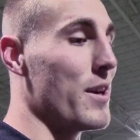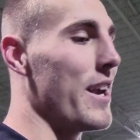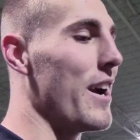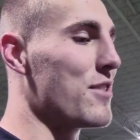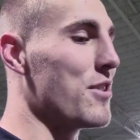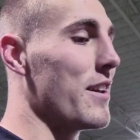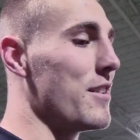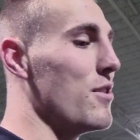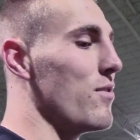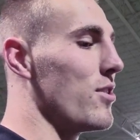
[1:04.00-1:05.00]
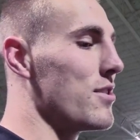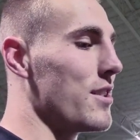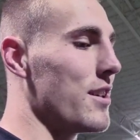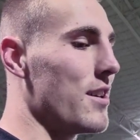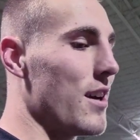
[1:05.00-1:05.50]
But yeah, actually at the
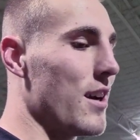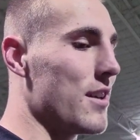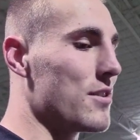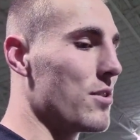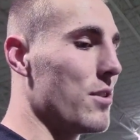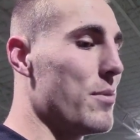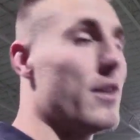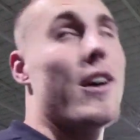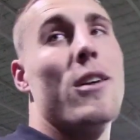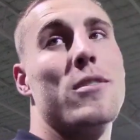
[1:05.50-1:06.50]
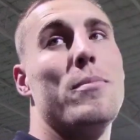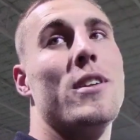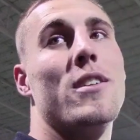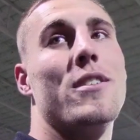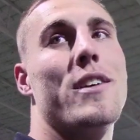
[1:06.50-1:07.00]
university. So it'll be a
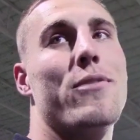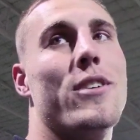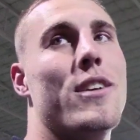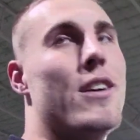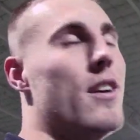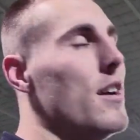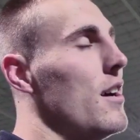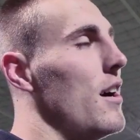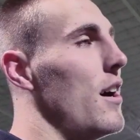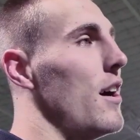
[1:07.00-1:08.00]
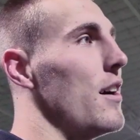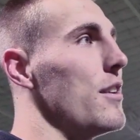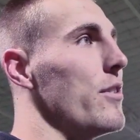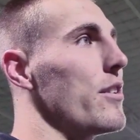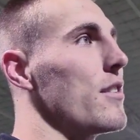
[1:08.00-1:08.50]
little different. You
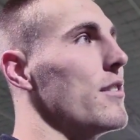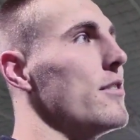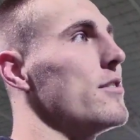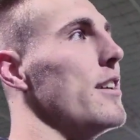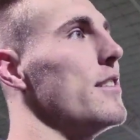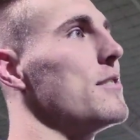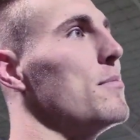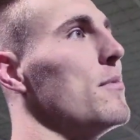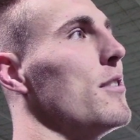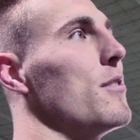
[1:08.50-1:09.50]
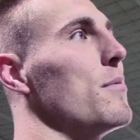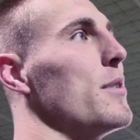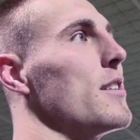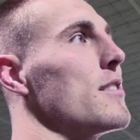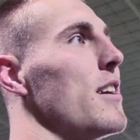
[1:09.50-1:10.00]
know, they're saying it's, you know, the
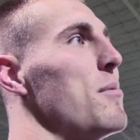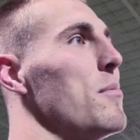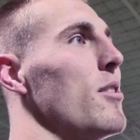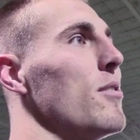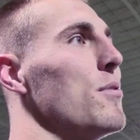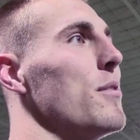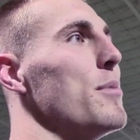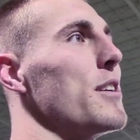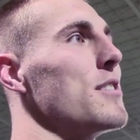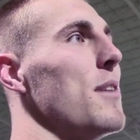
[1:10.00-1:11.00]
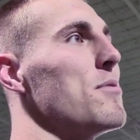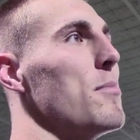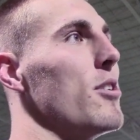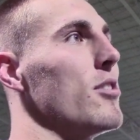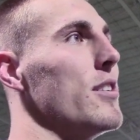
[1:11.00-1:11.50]
biggest game in one of the biggest games in
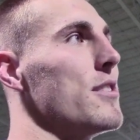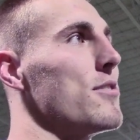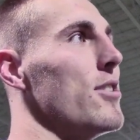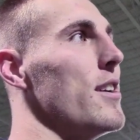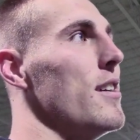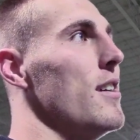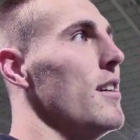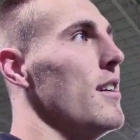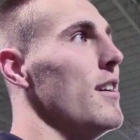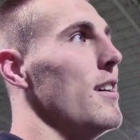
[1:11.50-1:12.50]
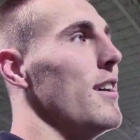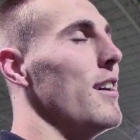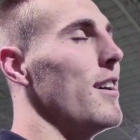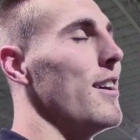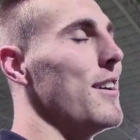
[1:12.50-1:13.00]
Maryland history.
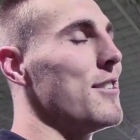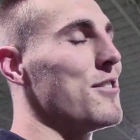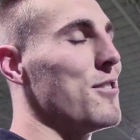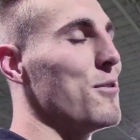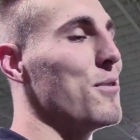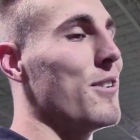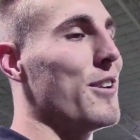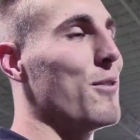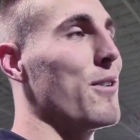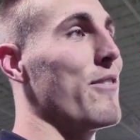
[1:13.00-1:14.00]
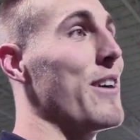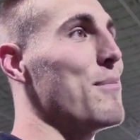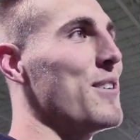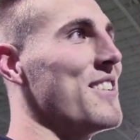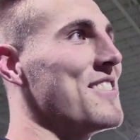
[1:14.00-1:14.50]
So you know, whatever
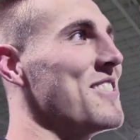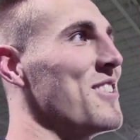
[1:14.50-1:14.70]
that means.